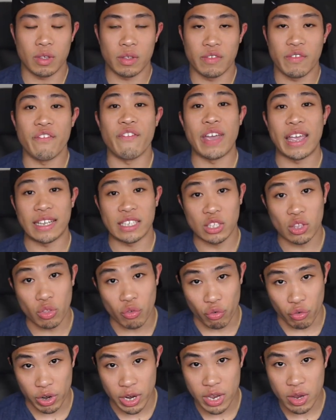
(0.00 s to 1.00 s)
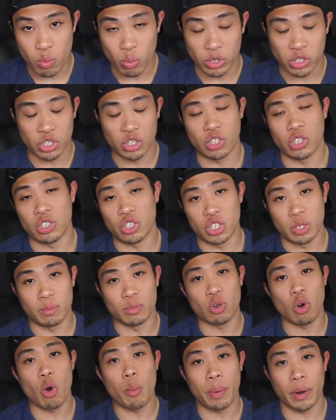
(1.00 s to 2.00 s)
phase 3, which the
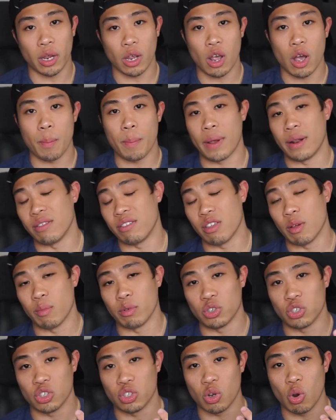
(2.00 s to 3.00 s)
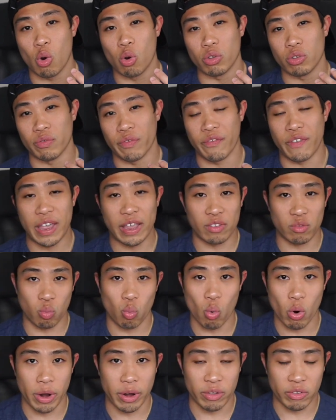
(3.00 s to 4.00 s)
gyms are opening up, and some are just going to phase
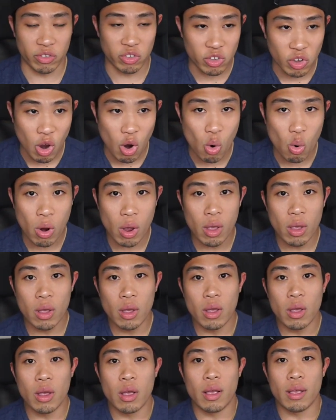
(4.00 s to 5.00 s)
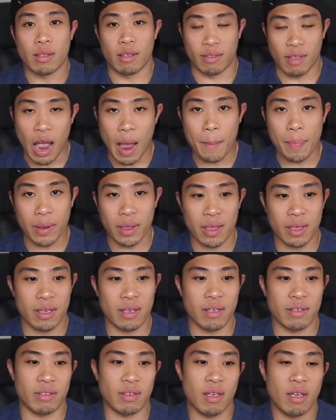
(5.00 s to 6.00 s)
1. So the topic
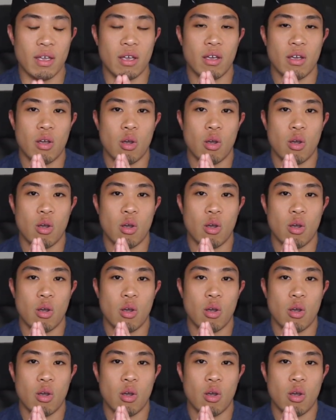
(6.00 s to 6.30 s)
is,